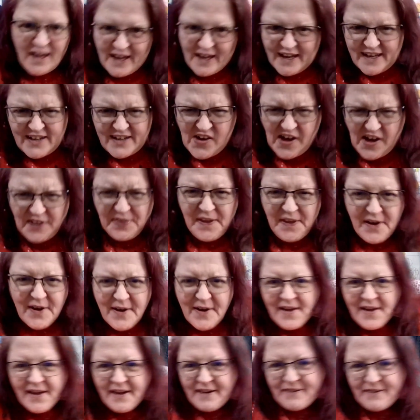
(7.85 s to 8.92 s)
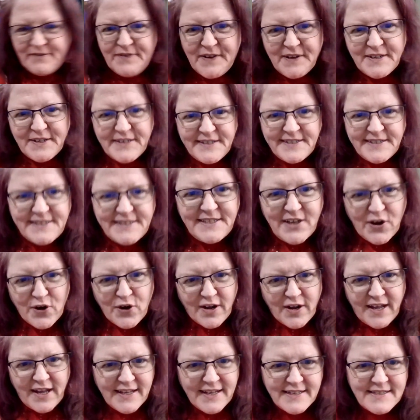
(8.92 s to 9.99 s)
Any of you out there have younger
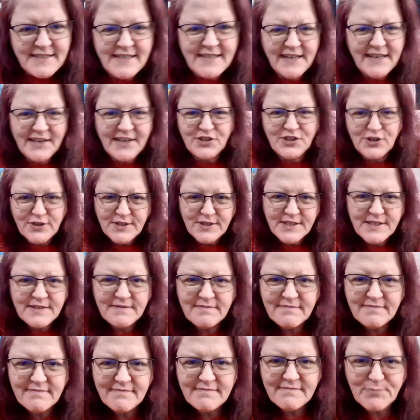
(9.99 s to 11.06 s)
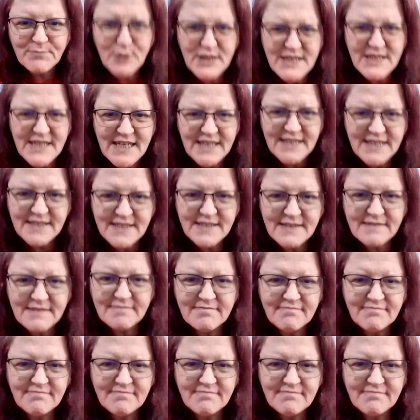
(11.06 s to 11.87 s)
kids, teenagers, preteens